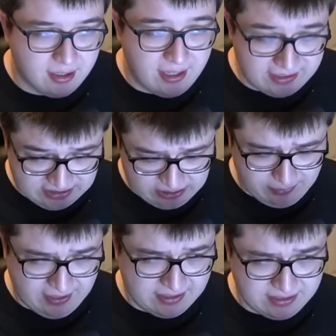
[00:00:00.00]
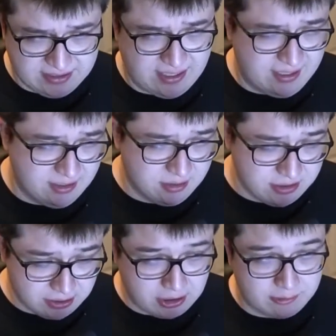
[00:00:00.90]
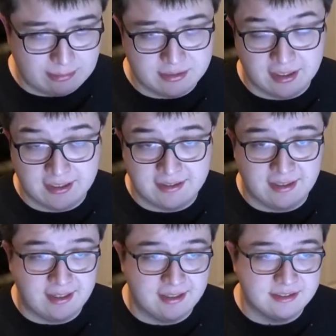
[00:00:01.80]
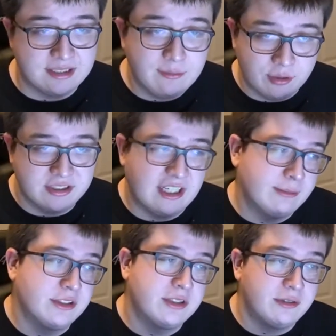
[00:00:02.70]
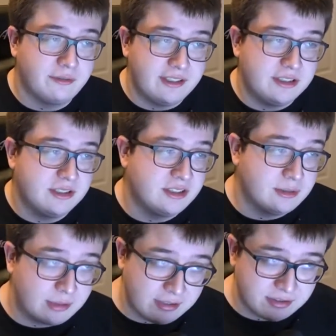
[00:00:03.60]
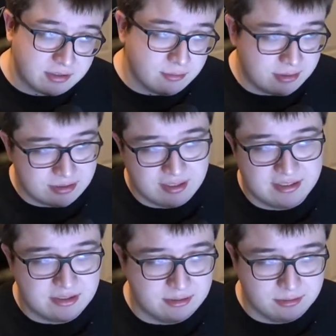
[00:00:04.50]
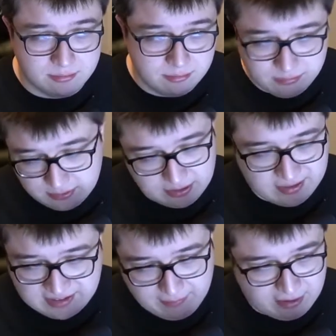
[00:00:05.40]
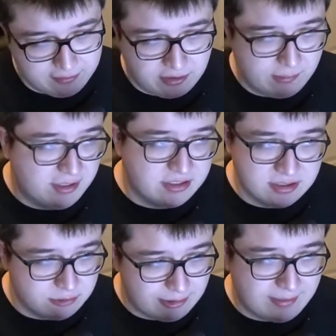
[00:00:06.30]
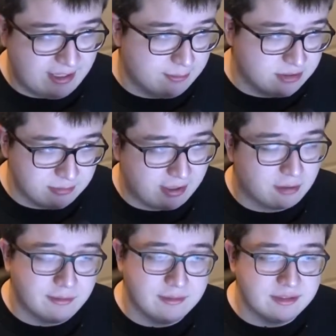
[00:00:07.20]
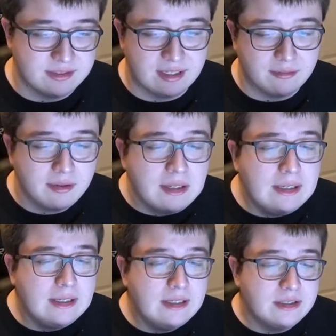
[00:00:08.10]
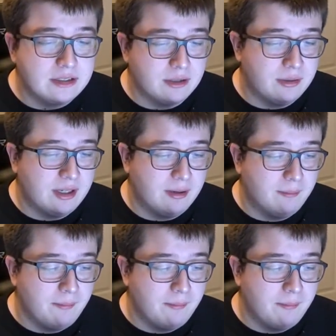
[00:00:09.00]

HTTPS and secure WebSockets and that kind of stuff, which enable certain features in the browser, which let us do the things I might have already mentioned, webcams and microphones and stuff. So